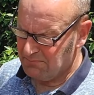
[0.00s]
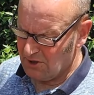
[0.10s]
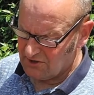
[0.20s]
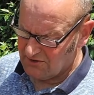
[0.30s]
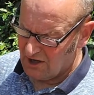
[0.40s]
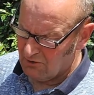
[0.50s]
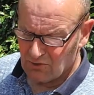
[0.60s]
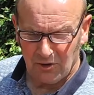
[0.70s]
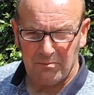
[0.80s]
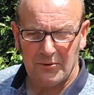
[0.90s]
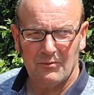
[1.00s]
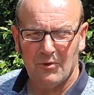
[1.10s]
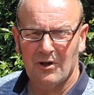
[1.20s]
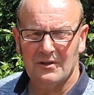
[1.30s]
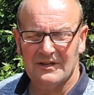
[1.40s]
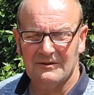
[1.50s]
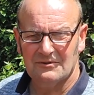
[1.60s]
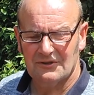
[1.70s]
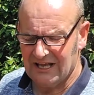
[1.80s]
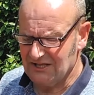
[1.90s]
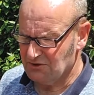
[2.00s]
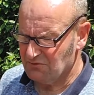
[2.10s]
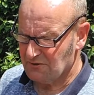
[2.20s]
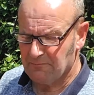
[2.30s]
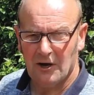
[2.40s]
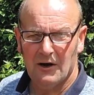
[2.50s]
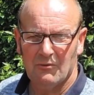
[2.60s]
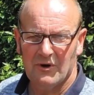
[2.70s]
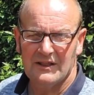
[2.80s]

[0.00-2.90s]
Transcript: block the hole up while the engine was apart,